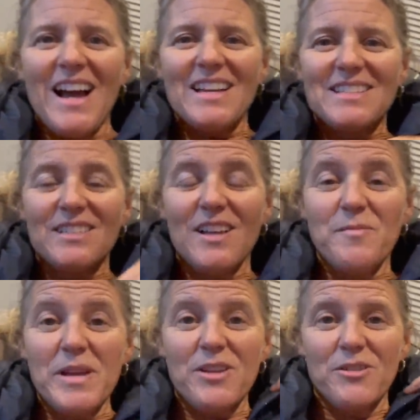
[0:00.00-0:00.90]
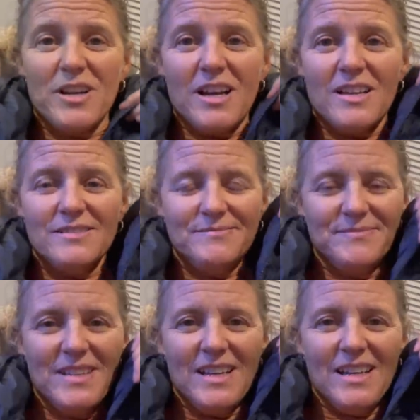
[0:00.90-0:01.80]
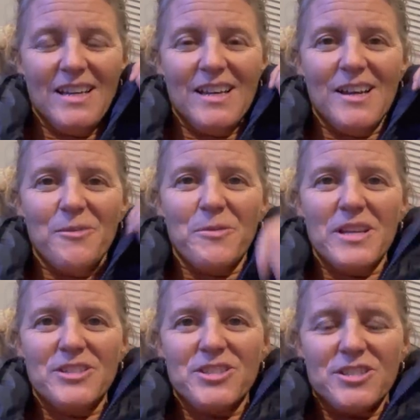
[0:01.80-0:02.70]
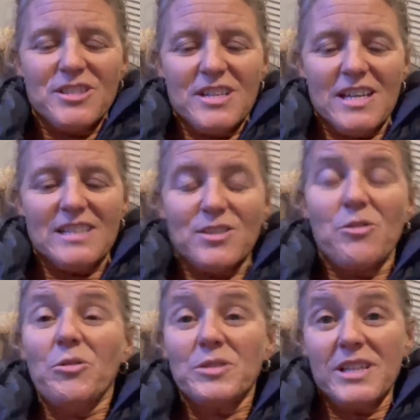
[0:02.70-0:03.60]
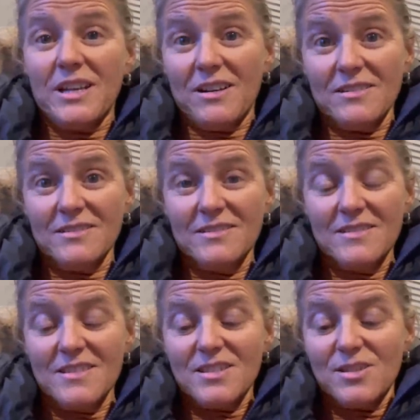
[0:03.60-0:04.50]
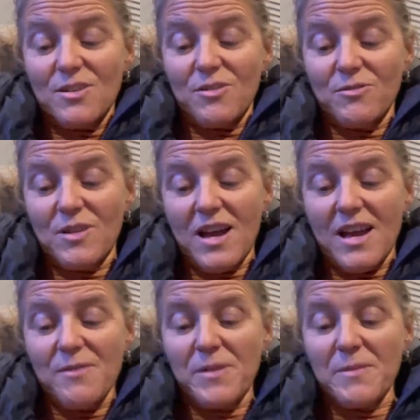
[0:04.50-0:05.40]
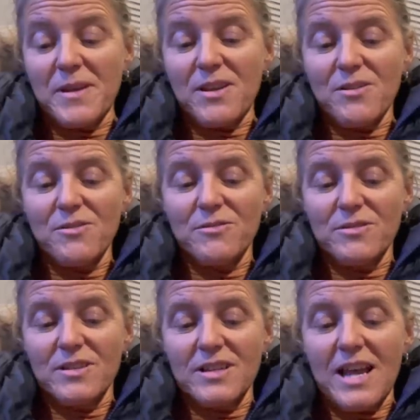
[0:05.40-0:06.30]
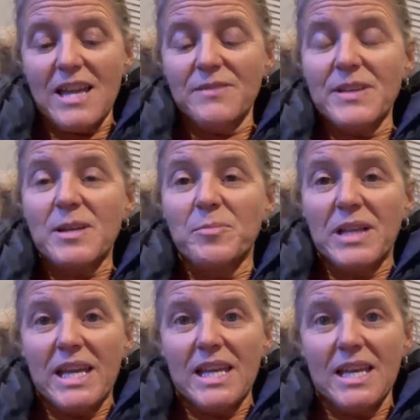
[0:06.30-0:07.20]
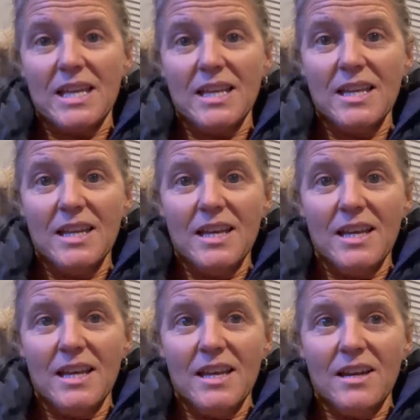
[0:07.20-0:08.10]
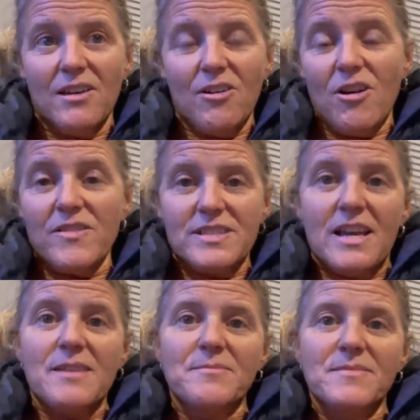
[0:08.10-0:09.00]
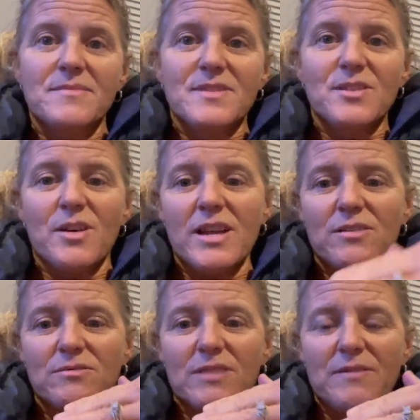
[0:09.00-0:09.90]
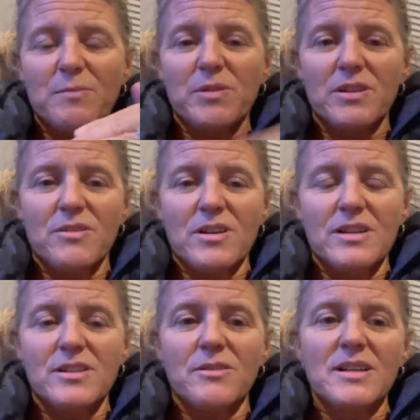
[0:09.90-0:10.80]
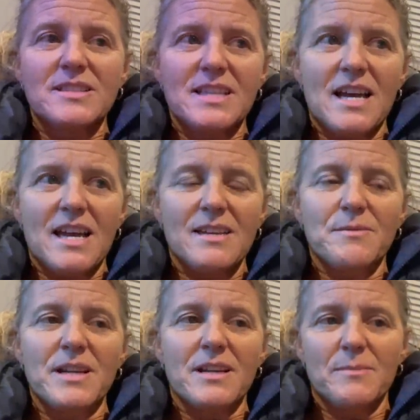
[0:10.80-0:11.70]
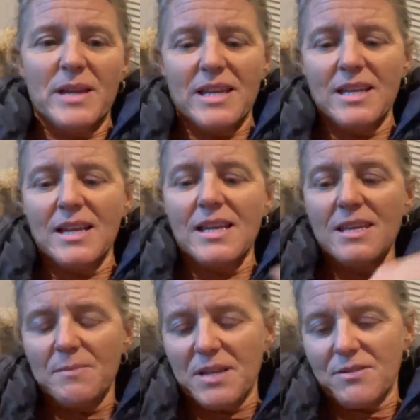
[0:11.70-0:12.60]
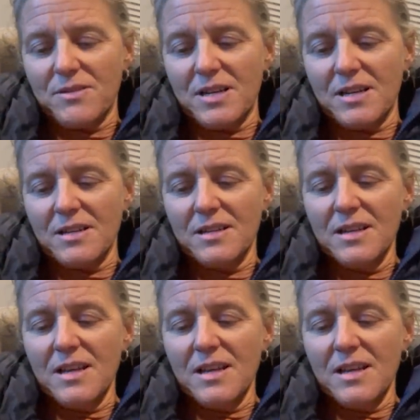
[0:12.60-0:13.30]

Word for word: I still have my coat on, which it's cold here. So I wear my coat kind of like a blanket all the time. So I don't have to put a coat on to go outside. When I come back in, I keep my coat on